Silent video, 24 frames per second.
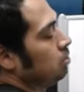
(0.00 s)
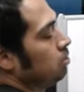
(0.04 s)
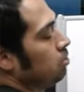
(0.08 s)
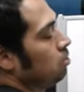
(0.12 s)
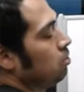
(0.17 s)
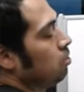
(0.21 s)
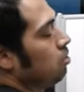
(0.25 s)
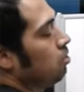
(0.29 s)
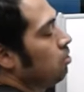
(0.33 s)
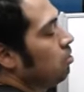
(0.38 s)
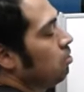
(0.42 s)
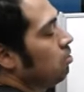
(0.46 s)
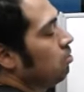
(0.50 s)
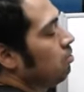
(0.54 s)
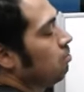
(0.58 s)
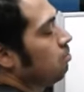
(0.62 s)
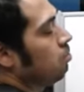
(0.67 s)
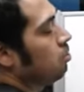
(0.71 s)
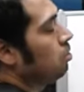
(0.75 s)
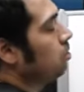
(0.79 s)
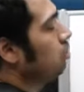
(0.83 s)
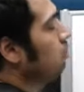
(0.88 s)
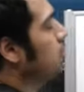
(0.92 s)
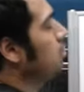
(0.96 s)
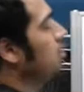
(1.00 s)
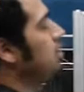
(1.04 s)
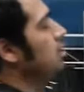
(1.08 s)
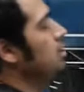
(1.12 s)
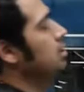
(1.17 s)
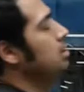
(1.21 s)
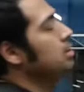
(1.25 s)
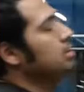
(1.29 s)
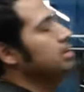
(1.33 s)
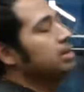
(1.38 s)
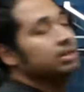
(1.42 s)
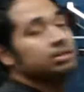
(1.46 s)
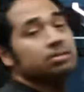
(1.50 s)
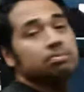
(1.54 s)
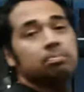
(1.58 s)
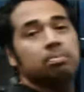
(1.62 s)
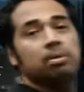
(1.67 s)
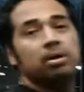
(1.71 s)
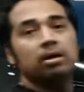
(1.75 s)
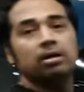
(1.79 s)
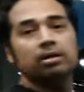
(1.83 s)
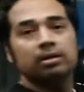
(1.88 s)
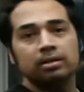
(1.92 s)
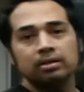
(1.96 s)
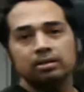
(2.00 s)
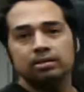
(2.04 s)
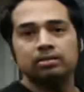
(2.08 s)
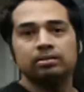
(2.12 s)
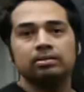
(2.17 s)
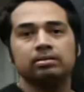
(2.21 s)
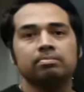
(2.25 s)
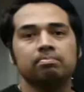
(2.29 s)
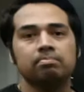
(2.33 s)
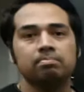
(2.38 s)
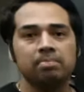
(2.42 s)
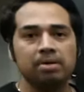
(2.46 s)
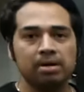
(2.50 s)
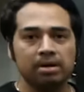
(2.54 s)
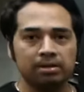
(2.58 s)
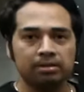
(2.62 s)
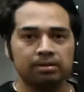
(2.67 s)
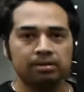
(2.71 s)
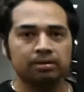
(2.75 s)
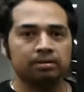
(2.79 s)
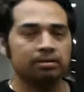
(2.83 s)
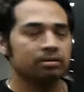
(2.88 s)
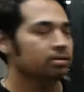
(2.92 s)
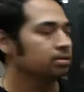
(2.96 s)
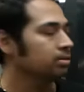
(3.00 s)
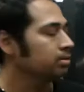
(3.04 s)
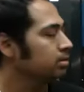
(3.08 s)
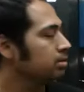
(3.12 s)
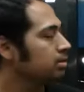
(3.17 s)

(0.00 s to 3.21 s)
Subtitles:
So, but Spark is better